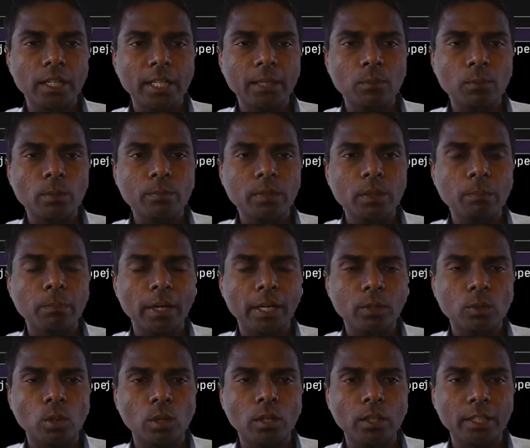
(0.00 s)
name of the
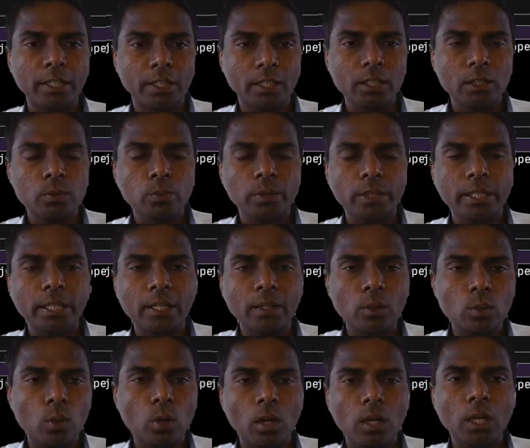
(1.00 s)
Python literals, we
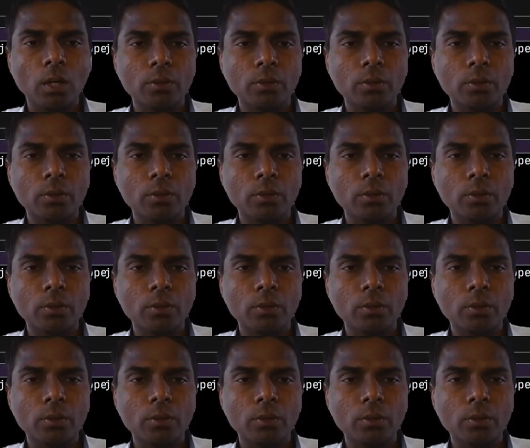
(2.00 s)
can call